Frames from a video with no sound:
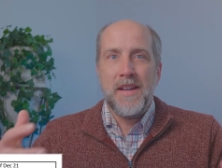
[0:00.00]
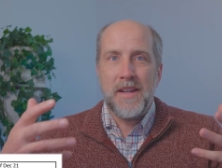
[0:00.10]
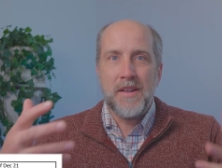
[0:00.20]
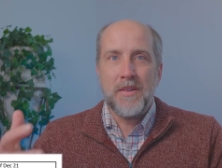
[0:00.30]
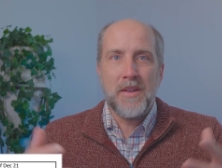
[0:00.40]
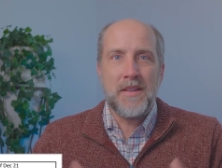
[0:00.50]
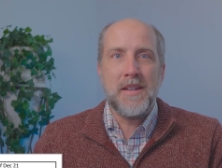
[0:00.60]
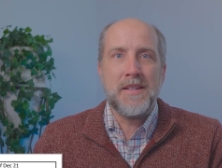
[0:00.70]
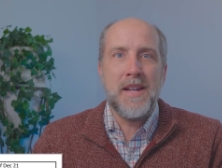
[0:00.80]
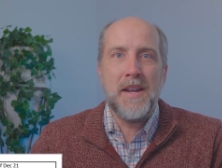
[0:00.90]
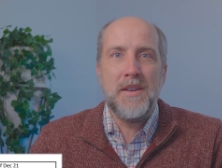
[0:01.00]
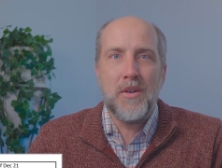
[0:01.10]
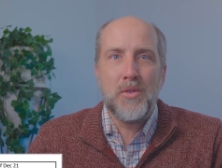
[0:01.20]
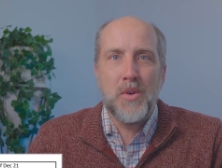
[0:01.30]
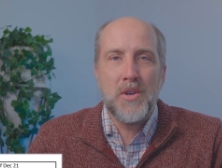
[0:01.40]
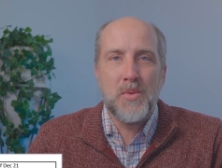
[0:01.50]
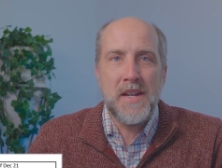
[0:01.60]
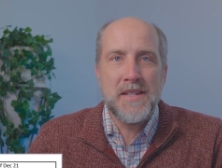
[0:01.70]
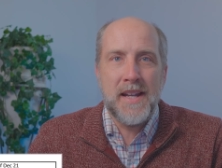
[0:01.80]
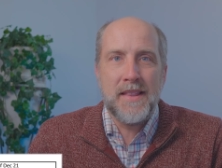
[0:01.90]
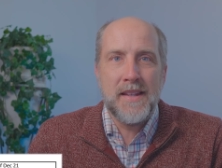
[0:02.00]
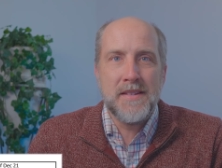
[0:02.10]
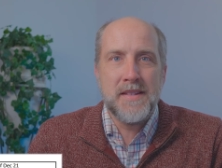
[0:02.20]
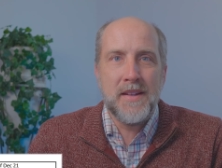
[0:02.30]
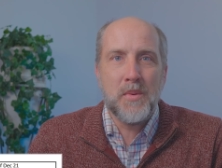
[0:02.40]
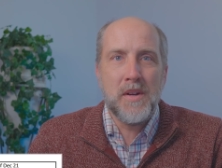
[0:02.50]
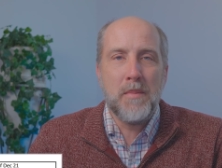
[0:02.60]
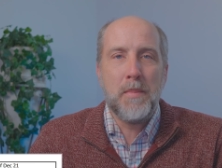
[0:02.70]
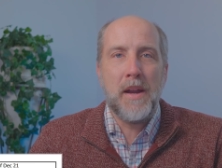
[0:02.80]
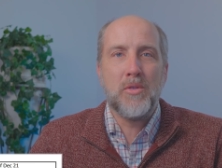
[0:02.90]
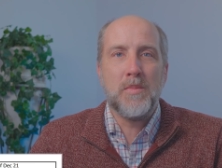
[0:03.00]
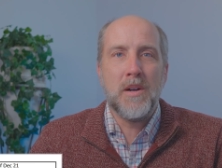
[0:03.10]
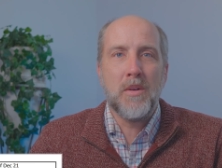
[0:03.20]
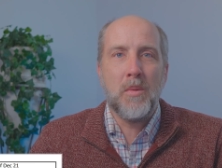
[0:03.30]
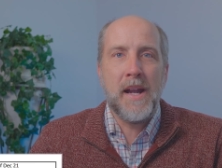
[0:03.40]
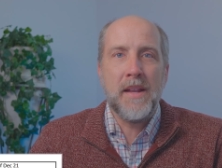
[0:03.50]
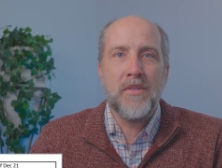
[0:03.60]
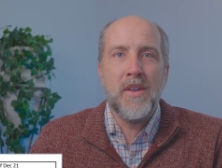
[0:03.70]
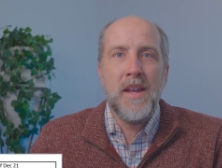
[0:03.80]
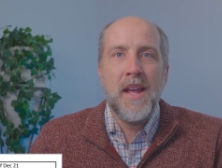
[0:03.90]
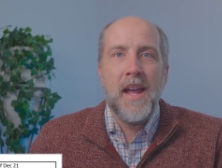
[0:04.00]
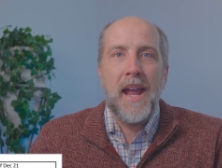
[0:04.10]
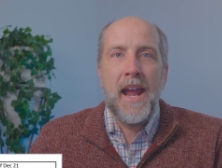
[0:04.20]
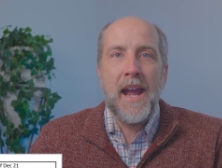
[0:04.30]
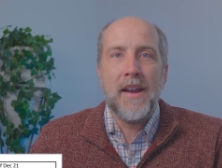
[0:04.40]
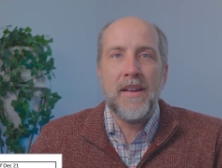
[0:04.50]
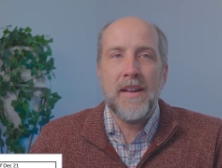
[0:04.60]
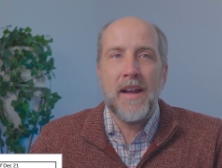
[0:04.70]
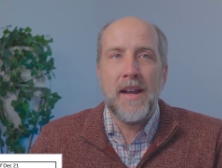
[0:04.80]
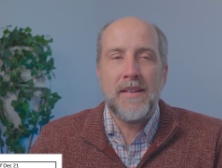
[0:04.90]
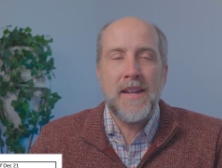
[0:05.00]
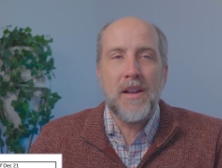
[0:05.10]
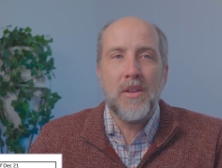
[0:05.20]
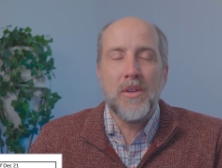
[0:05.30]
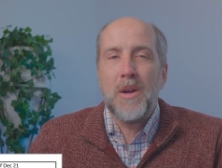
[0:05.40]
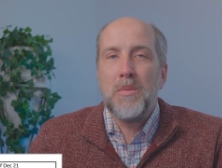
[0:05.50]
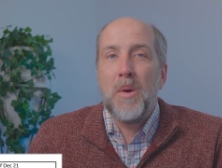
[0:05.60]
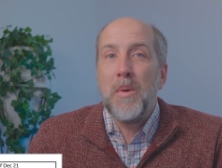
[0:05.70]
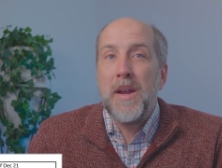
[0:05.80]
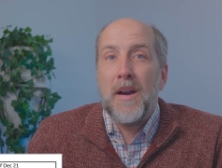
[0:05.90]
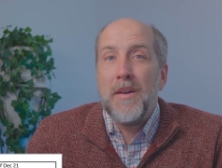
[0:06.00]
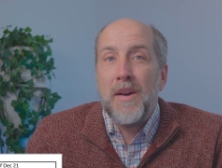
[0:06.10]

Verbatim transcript: you know, that the 10-year treasury is at this. That's one of the benchmark rates. And uh, take a look at where we are